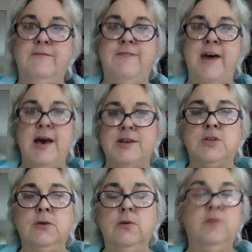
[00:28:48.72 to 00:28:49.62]
vast
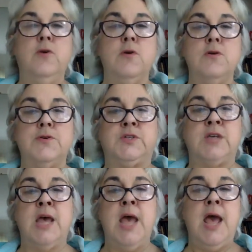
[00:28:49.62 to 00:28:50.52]

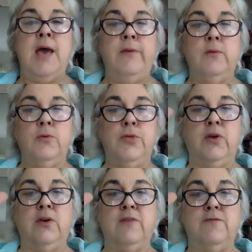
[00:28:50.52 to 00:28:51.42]
universe, and then we're
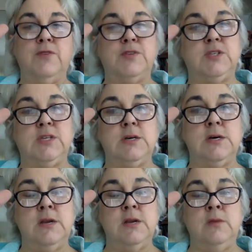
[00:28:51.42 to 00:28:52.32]
thinking of the
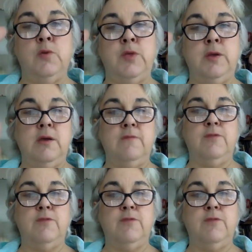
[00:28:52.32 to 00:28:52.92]
sun, and we're thinking of the